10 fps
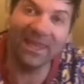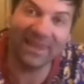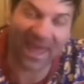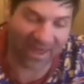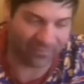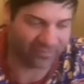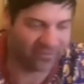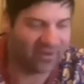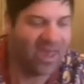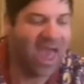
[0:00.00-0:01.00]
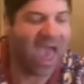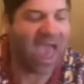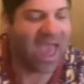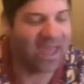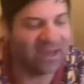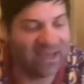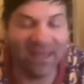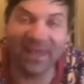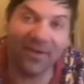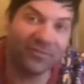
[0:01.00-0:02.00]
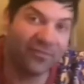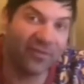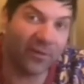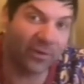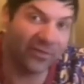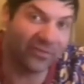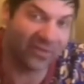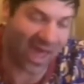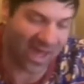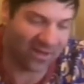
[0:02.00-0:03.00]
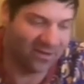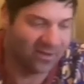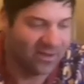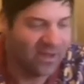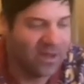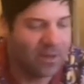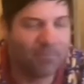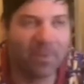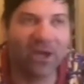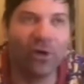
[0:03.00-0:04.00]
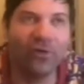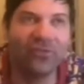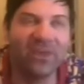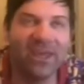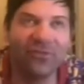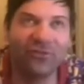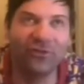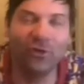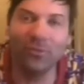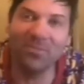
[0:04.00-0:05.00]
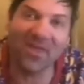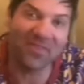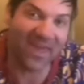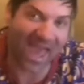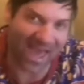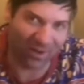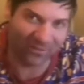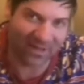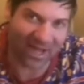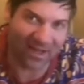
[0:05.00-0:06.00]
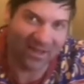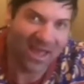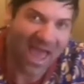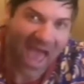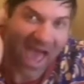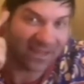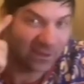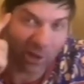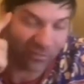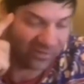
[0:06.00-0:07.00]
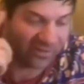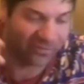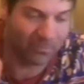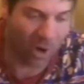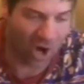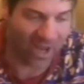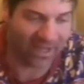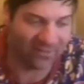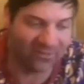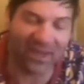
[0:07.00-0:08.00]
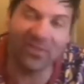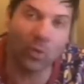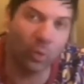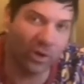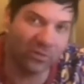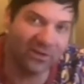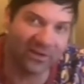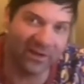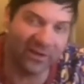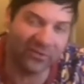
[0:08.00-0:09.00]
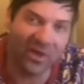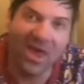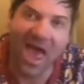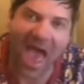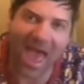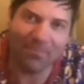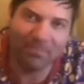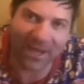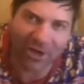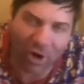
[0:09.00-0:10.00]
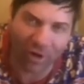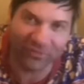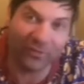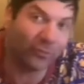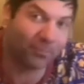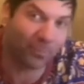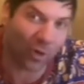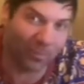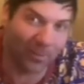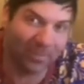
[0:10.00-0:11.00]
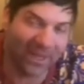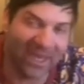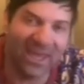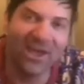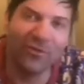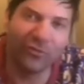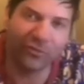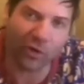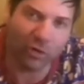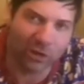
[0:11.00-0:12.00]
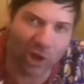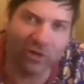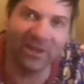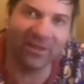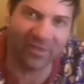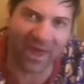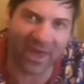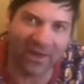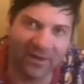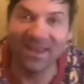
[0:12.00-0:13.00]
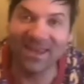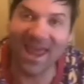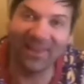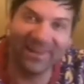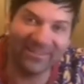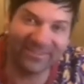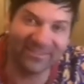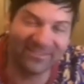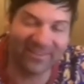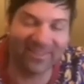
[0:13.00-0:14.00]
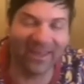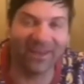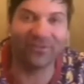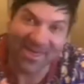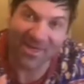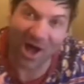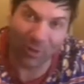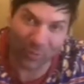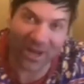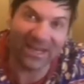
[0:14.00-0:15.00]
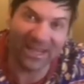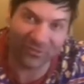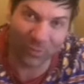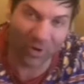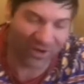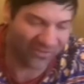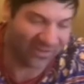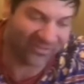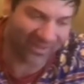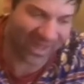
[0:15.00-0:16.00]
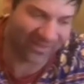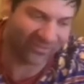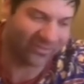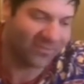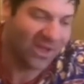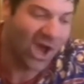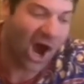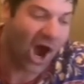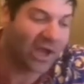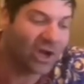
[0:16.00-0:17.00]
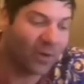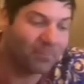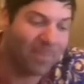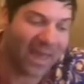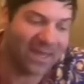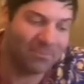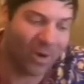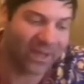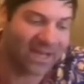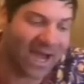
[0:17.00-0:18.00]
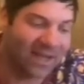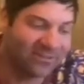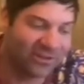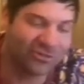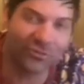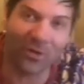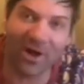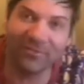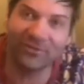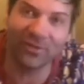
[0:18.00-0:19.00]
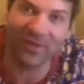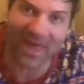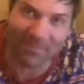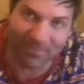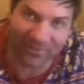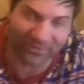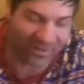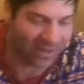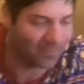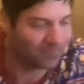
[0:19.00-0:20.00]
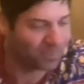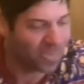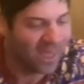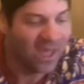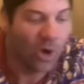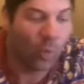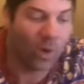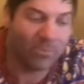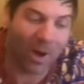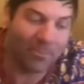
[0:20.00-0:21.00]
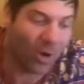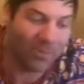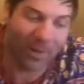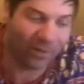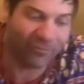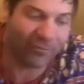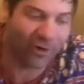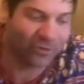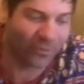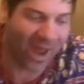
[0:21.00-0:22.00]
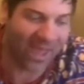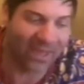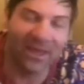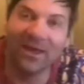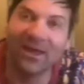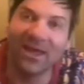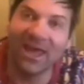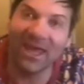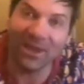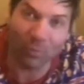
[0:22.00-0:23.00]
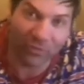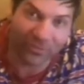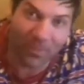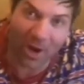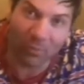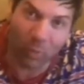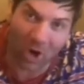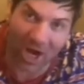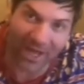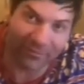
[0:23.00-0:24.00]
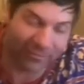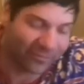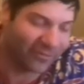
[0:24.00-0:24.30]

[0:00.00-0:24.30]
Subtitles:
left, and he left very sad because he assumed that the elder had lost his mind in the wilderness and because he was probably so lonely there. Now listen to this. I'll read his words. He says, "I got back in my car to drive to the embassy when my mobile phone rang. It was my wife.